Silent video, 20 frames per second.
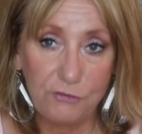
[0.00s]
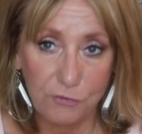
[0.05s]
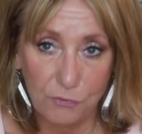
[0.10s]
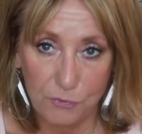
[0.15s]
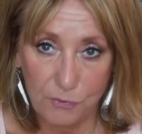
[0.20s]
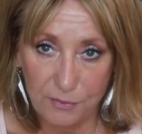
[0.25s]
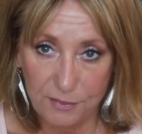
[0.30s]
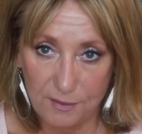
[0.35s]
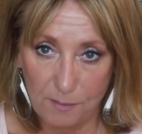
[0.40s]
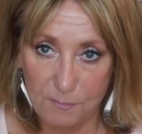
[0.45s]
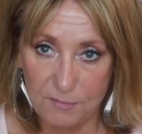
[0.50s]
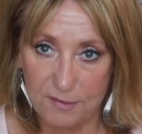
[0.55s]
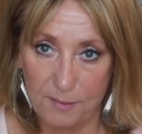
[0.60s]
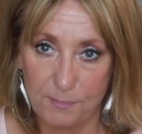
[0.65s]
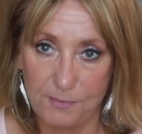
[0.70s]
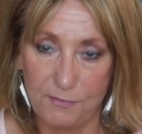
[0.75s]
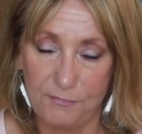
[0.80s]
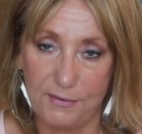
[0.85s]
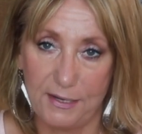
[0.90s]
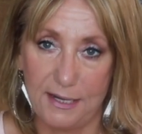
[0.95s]
sure you thumbs
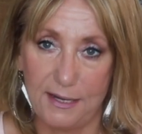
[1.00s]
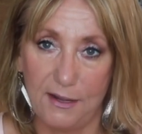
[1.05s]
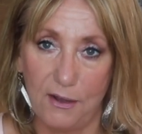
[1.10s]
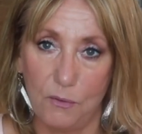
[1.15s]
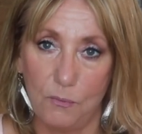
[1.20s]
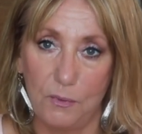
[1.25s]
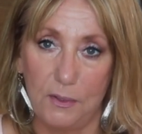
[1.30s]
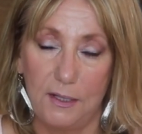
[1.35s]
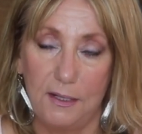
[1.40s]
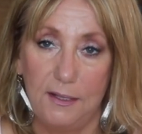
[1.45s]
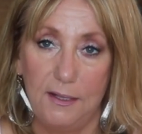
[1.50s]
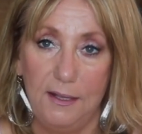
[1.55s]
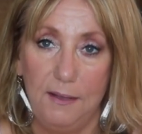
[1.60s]
up the video.